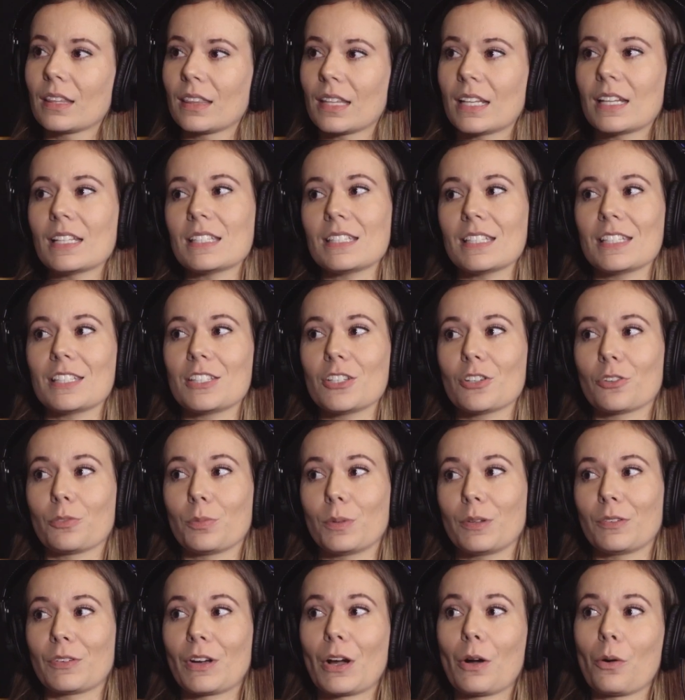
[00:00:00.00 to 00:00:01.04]
then it's easier for me
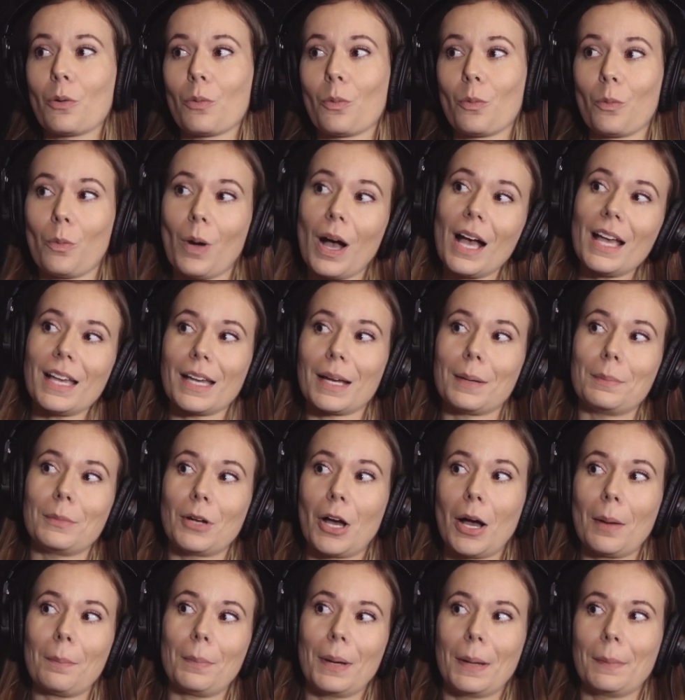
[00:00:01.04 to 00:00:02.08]
to figure out why I'm
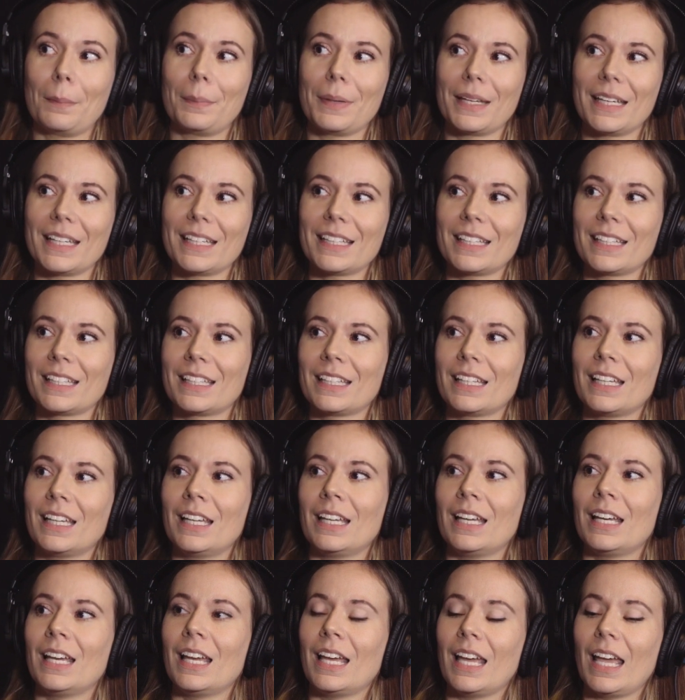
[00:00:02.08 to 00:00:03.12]
not pumping.
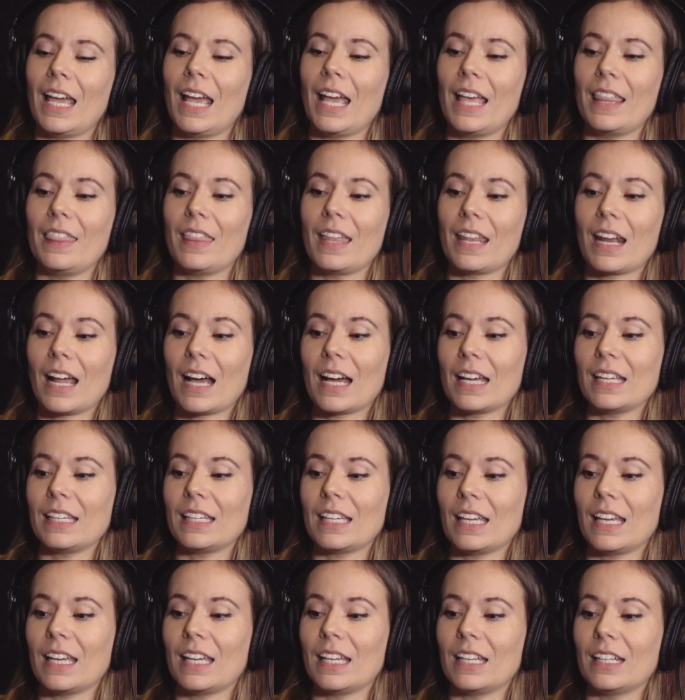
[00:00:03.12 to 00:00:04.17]
And then I
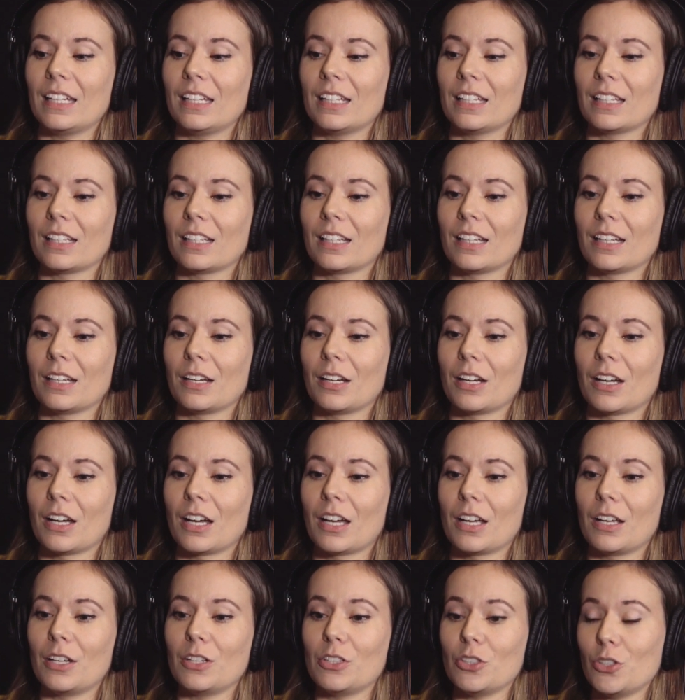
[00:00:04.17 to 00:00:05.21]
can
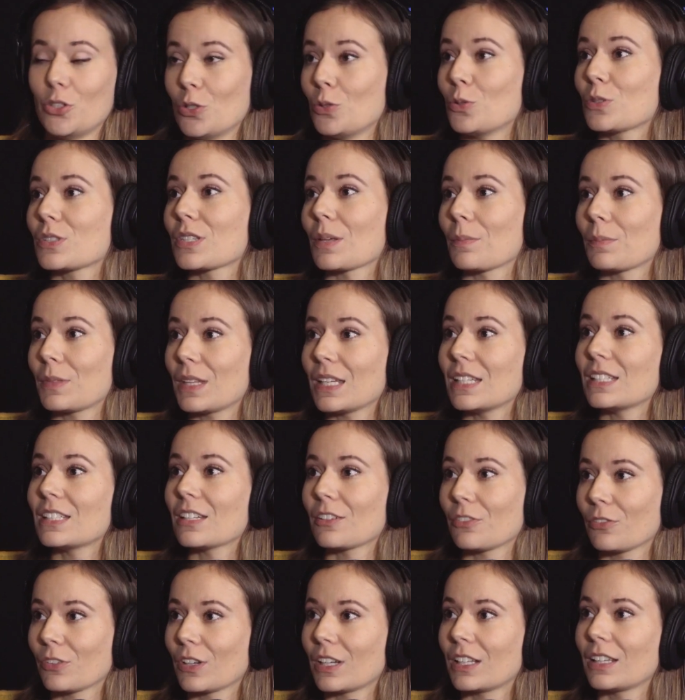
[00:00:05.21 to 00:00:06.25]
do something
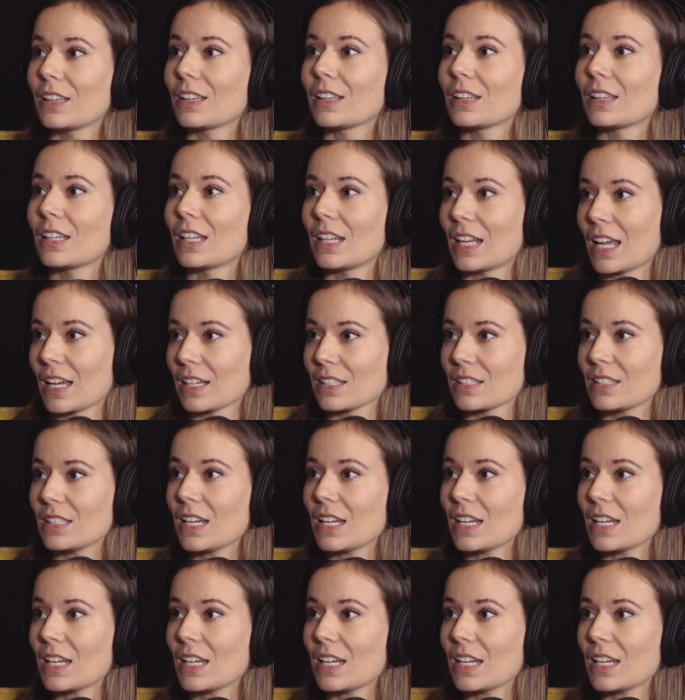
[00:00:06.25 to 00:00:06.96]
different the next